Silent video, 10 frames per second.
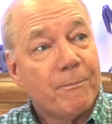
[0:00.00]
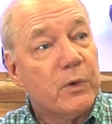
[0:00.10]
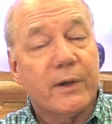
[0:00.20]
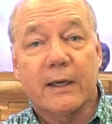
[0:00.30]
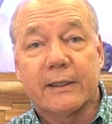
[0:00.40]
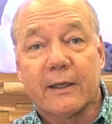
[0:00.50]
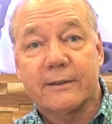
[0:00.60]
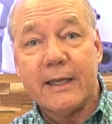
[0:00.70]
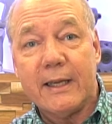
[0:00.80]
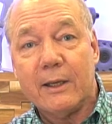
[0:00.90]
you'll get a little
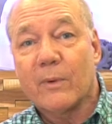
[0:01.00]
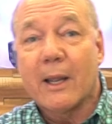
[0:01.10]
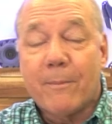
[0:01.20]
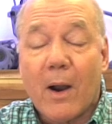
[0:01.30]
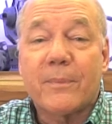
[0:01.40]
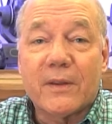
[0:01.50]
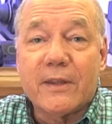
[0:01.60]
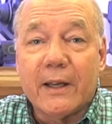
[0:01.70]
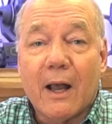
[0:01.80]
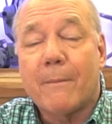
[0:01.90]
ding when I pop the
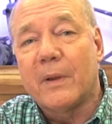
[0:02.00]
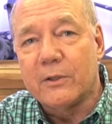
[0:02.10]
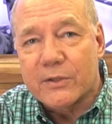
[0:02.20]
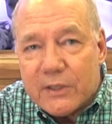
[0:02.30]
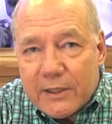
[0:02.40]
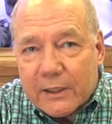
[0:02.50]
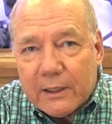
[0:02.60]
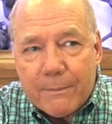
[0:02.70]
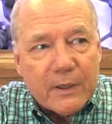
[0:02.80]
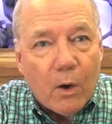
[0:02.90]
thing up, and you'll see the
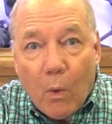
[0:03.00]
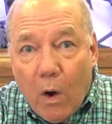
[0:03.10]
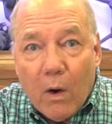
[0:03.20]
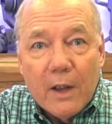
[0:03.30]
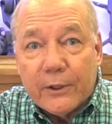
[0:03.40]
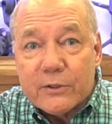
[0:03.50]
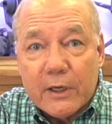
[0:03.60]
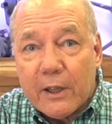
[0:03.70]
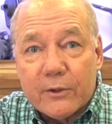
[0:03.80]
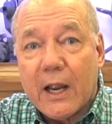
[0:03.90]
clip and go, whoa, there's
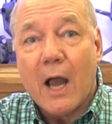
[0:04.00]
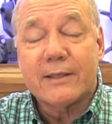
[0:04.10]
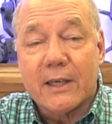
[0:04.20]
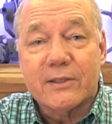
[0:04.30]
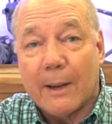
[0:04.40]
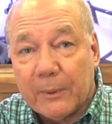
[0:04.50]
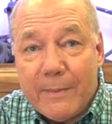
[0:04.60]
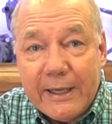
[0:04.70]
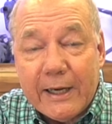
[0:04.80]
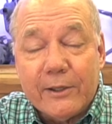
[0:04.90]
another contest up. Let
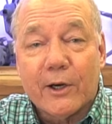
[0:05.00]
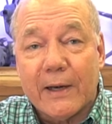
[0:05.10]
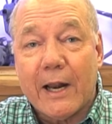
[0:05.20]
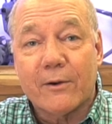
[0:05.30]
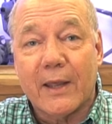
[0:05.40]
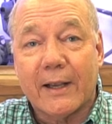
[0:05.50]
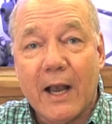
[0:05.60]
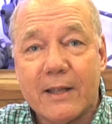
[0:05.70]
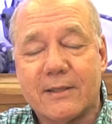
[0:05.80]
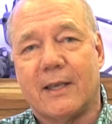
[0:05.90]
me get in there and enter that
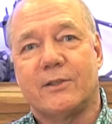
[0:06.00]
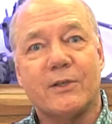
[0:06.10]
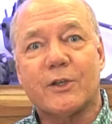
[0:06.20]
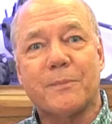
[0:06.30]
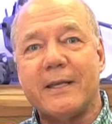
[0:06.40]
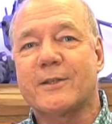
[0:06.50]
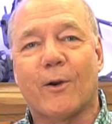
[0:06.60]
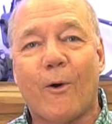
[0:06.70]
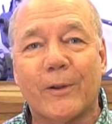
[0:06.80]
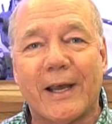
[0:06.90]
contest. It just makes it a
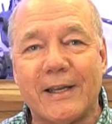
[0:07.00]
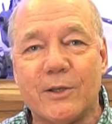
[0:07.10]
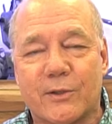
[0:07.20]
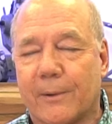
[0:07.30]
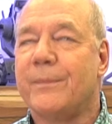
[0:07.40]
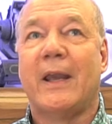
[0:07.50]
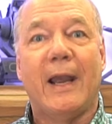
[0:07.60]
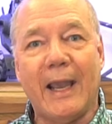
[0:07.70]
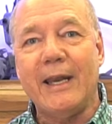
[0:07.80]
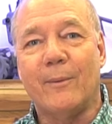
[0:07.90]
whole lot easier.
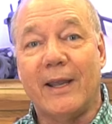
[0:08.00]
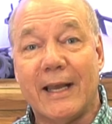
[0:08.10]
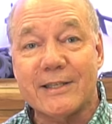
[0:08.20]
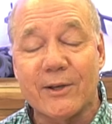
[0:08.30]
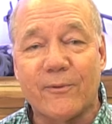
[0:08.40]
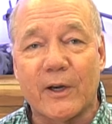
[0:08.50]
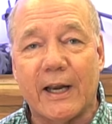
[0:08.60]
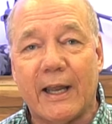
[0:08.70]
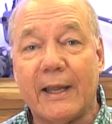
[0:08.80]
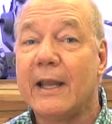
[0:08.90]
Anyway, that's it for
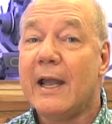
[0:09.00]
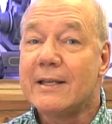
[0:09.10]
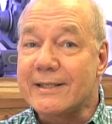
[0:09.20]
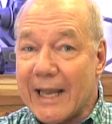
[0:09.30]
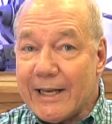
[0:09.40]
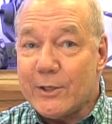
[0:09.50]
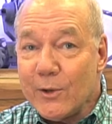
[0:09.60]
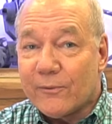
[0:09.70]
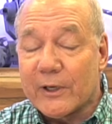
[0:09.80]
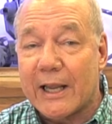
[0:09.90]
today. Stay
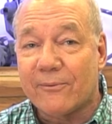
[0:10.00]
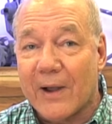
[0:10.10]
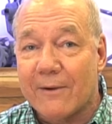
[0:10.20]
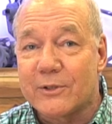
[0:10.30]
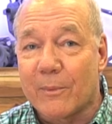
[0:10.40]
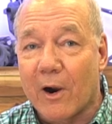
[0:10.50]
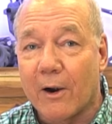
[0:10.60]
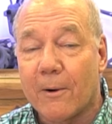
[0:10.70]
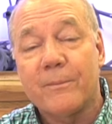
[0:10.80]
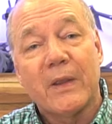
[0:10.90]
tuned for day five
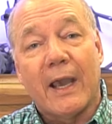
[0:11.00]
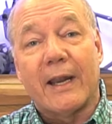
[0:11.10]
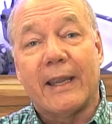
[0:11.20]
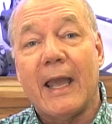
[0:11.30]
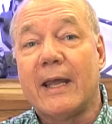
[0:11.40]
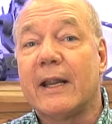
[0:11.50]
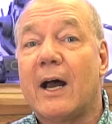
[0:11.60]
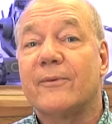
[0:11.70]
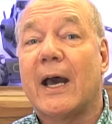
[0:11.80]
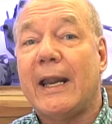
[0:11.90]
tomorrow. And again,
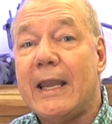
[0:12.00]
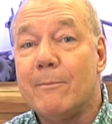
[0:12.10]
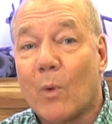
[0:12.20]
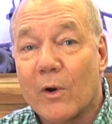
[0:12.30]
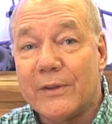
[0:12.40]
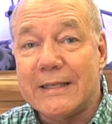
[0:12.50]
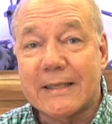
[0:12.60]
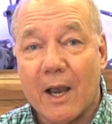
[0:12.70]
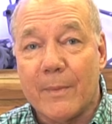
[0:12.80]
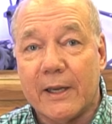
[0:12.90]
I've got eight more of these
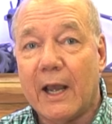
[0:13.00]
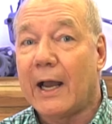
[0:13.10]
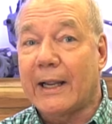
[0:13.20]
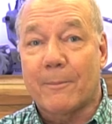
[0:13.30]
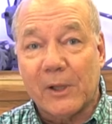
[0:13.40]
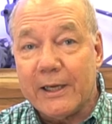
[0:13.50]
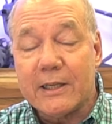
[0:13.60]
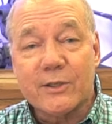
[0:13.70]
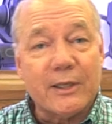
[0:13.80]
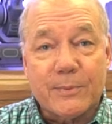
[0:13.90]
coming. I got plenty
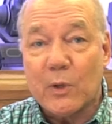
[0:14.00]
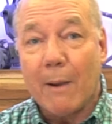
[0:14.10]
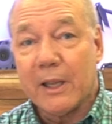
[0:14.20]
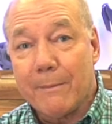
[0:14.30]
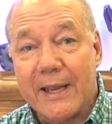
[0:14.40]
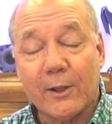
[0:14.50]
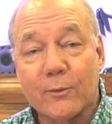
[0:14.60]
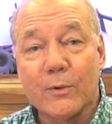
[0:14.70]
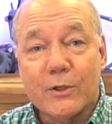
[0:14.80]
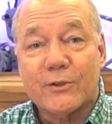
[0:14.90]
of sleep, so I'm going to make it
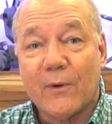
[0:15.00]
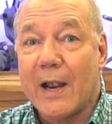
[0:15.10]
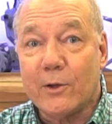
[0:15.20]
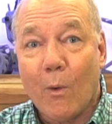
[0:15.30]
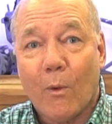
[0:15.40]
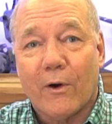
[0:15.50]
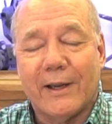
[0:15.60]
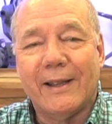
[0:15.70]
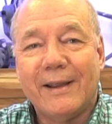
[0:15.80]
through just fine. Don't worry.